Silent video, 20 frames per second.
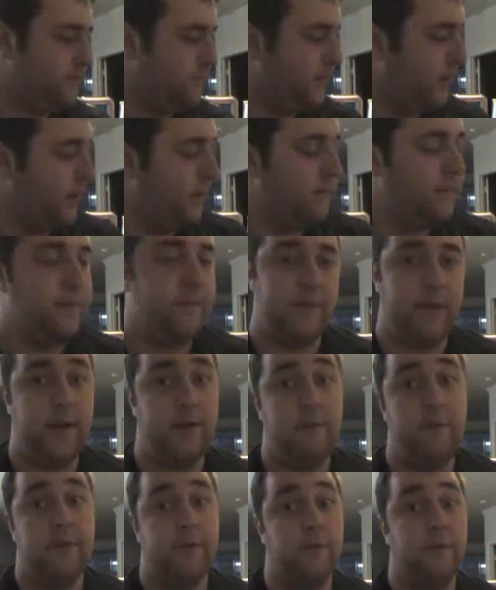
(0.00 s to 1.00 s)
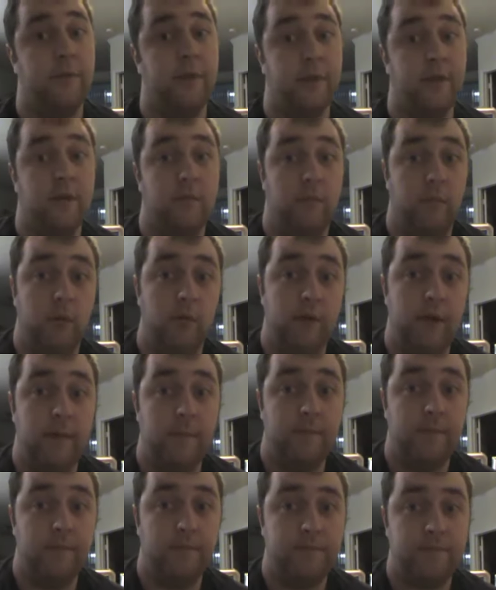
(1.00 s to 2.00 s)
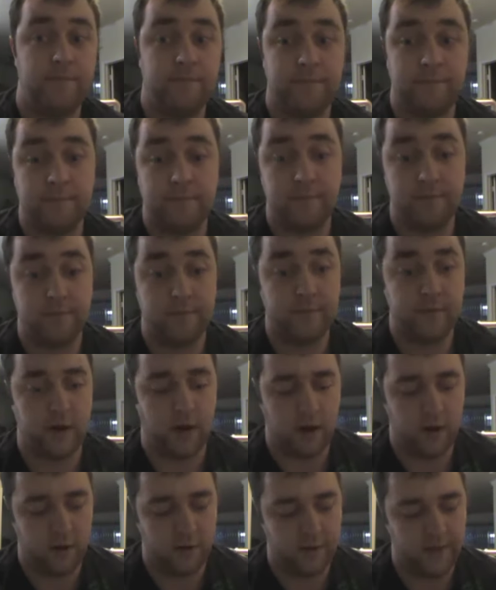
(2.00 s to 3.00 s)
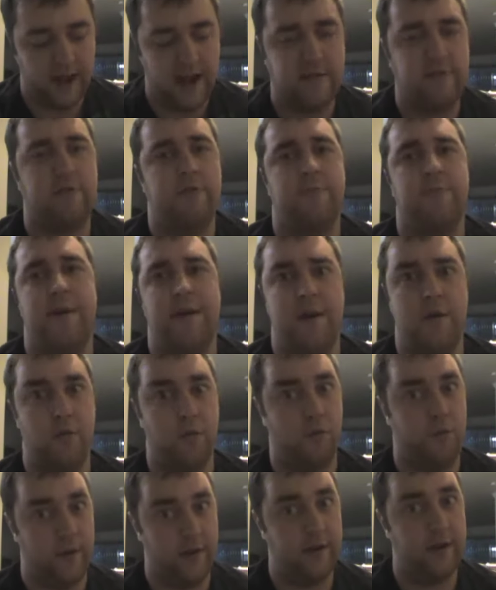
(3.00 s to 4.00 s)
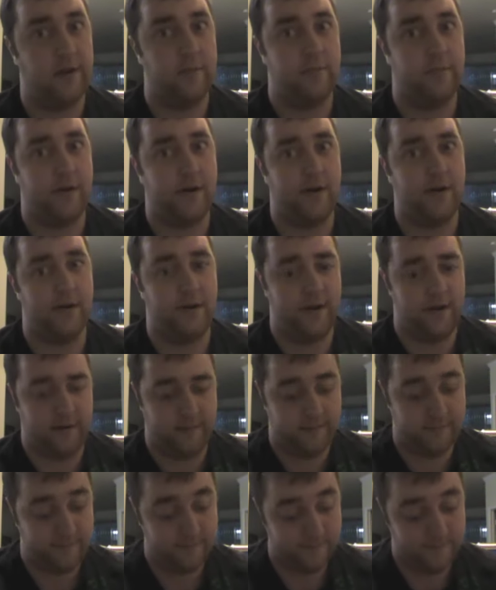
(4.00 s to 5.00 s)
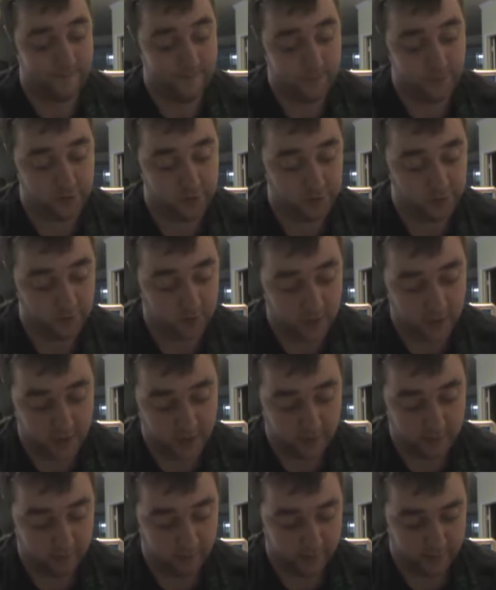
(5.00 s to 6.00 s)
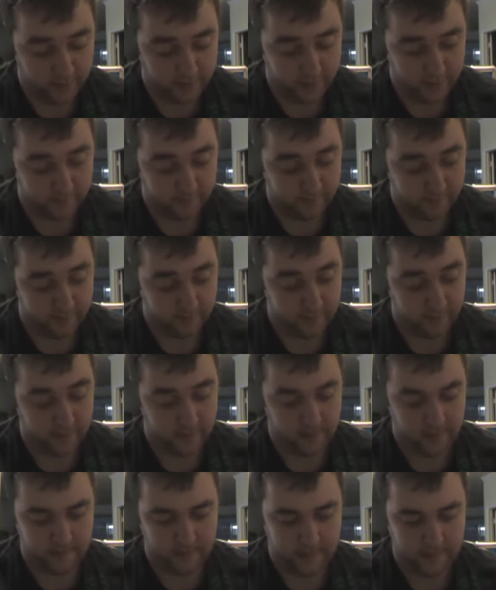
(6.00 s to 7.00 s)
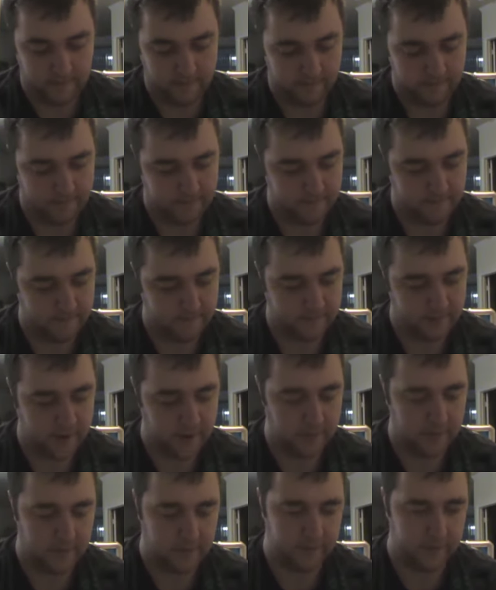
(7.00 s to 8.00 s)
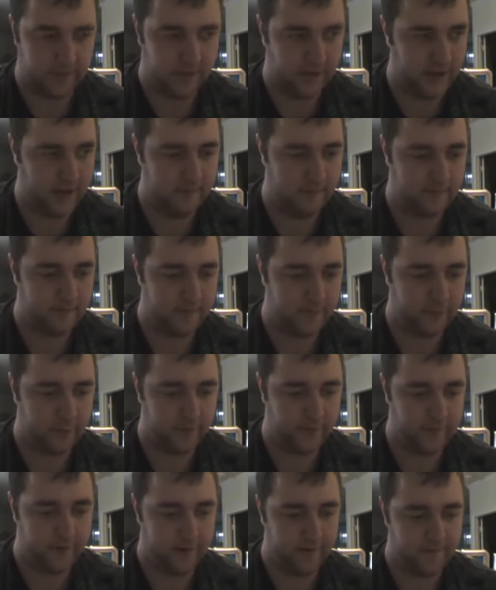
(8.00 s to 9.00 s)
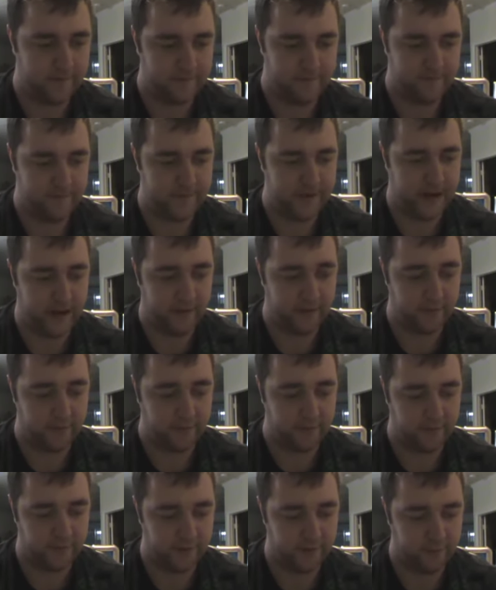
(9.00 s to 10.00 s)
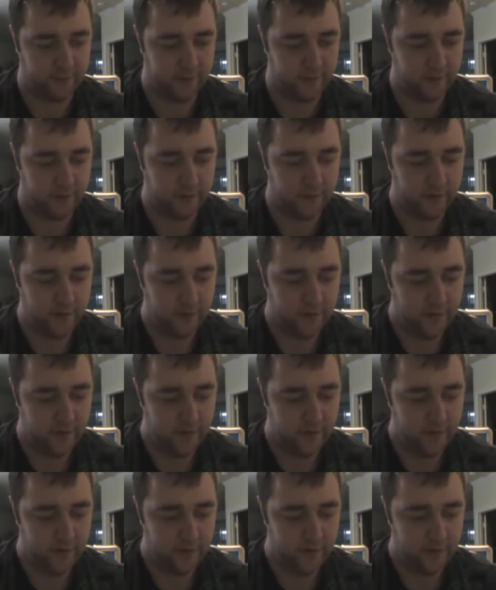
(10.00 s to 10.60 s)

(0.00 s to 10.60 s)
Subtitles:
but it was a really good movie. All the actors played a really good part in it. Jude Law was complete perfect actor for this role.